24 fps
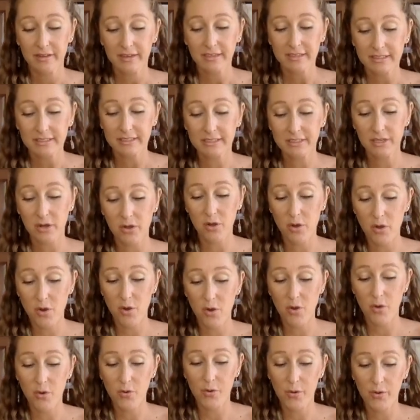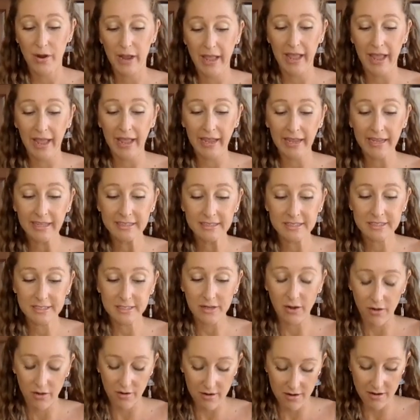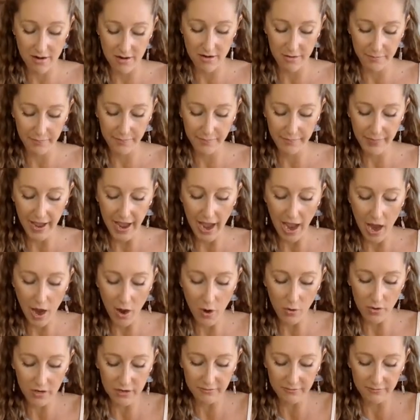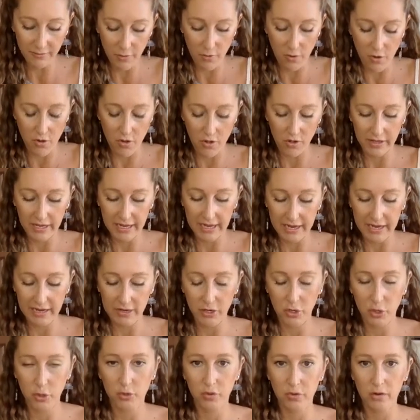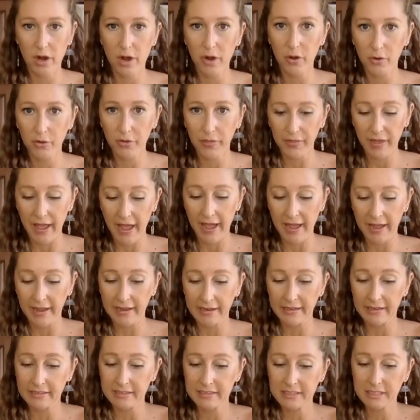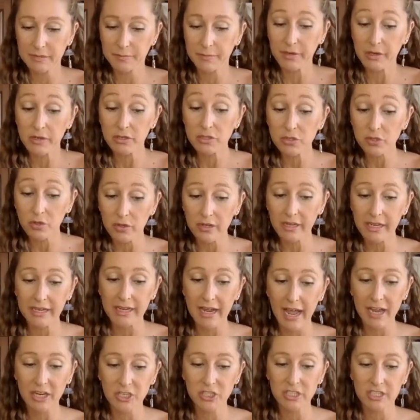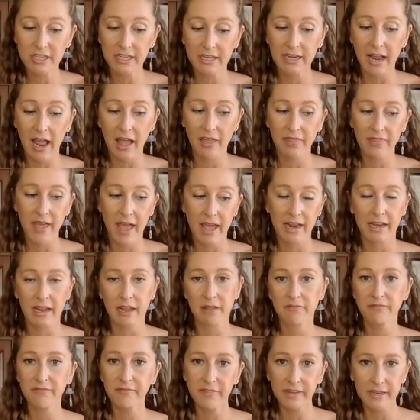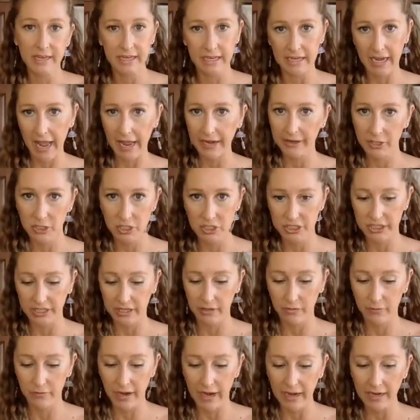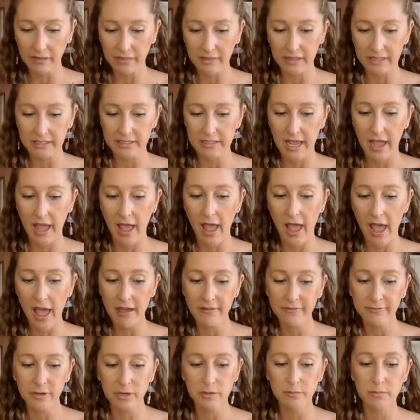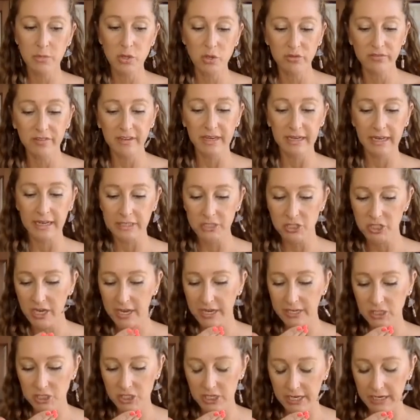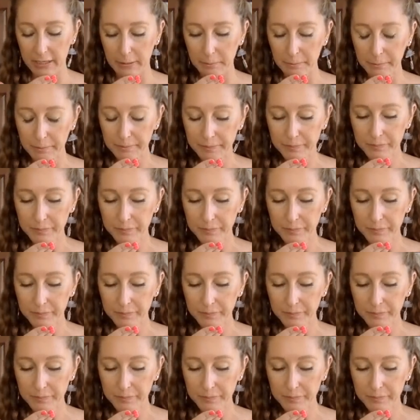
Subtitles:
So eights are powerful in growth and spiritual connection and that infinite energy, right? That's ever moving and changing.